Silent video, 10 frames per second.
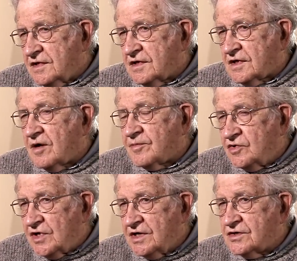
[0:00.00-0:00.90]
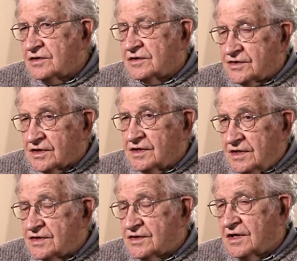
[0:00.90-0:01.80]
computational,
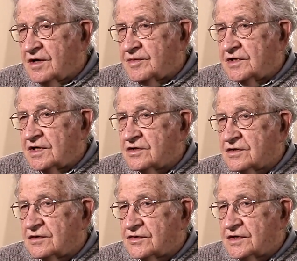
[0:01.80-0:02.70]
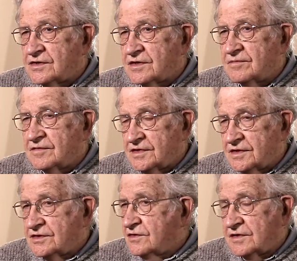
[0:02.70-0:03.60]
it is a computational system.
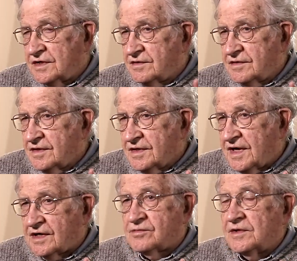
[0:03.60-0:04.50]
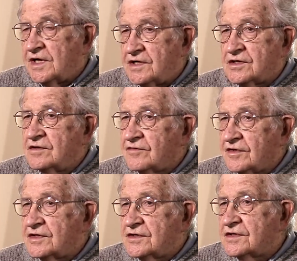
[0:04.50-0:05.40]
It's the only explanation for
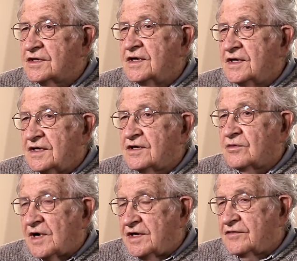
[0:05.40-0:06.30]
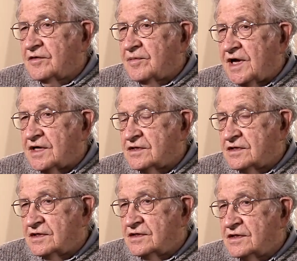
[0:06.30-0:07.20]
this array of
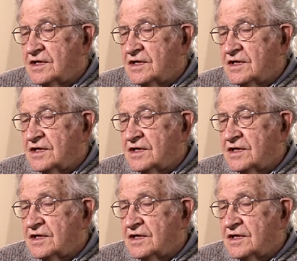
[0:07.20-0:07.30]
capacities.